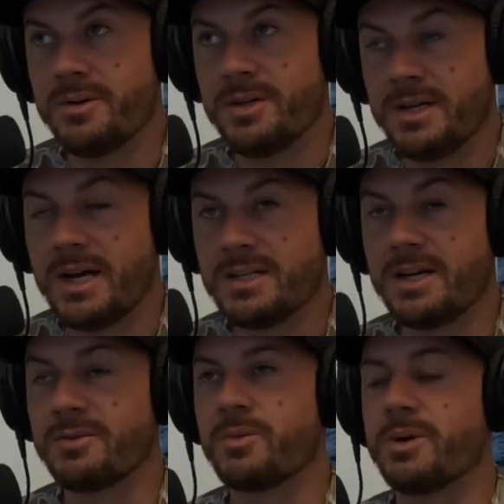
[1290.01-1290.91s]
Mm-hmm. I
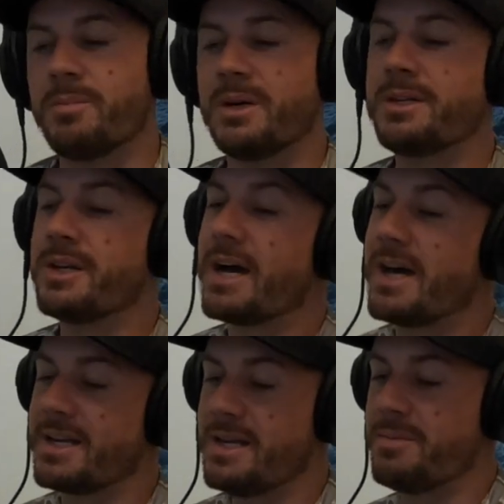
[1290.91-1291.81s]
definitely will. But you
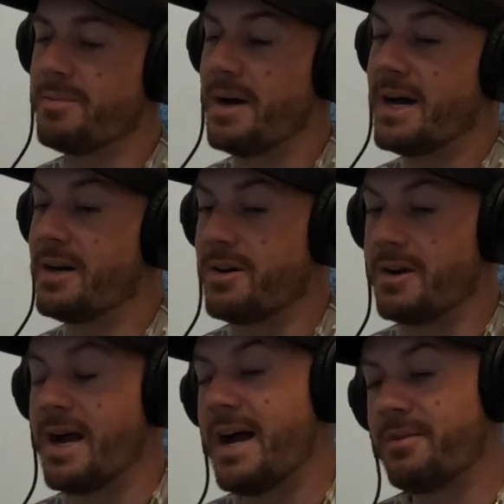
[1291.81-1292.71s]
got to keep in mind,
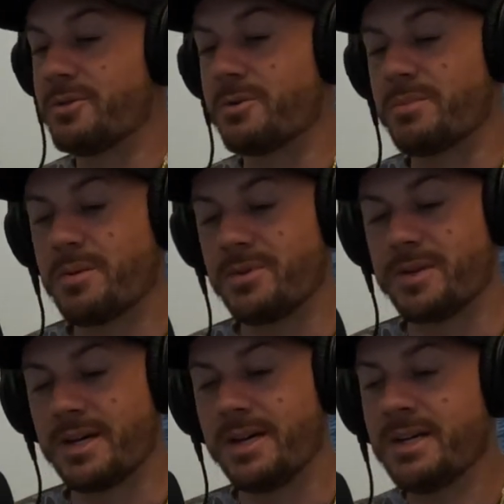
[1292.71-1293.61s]
or I have to remember
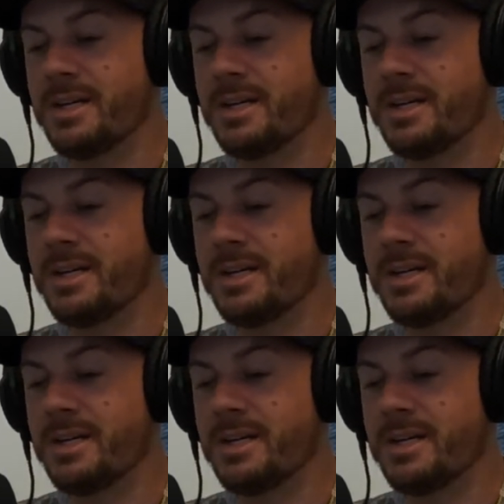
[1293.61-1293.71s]
that